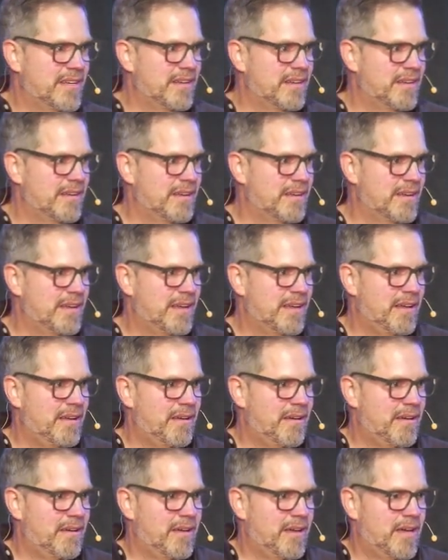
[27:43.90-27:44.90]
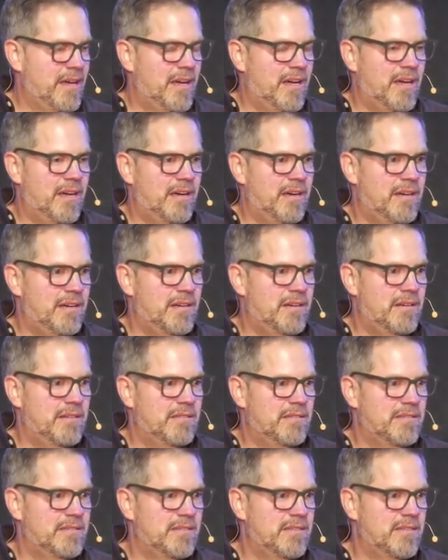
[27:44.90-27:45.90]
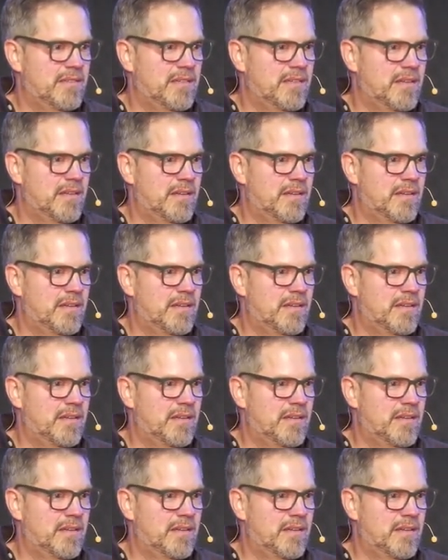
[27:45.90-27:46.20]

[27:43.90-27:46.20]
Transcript: No one is speaking in this clip.